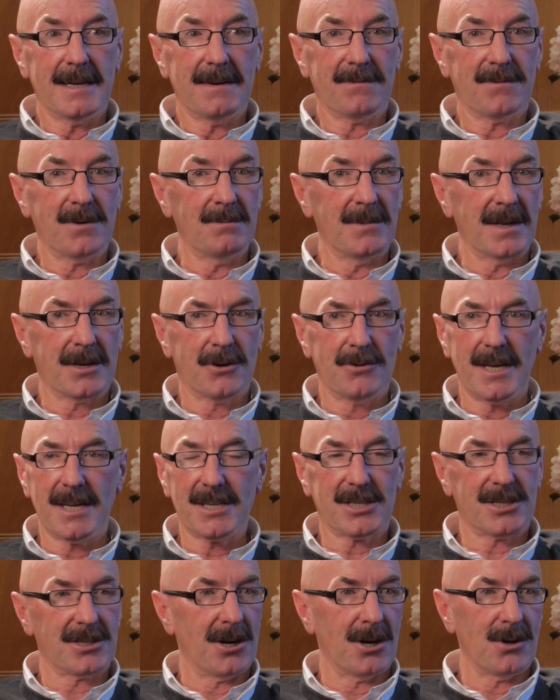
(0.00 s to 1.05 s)
From the
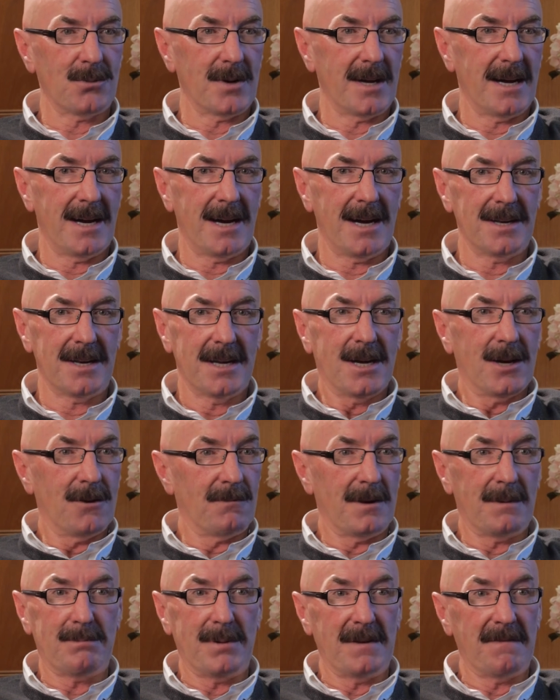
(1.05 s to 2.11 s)
great start we had,
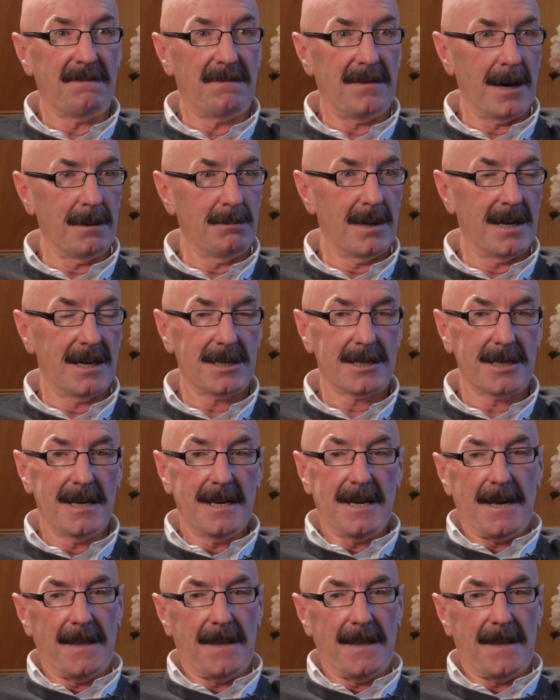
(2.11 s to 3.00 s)
we've been fabulous.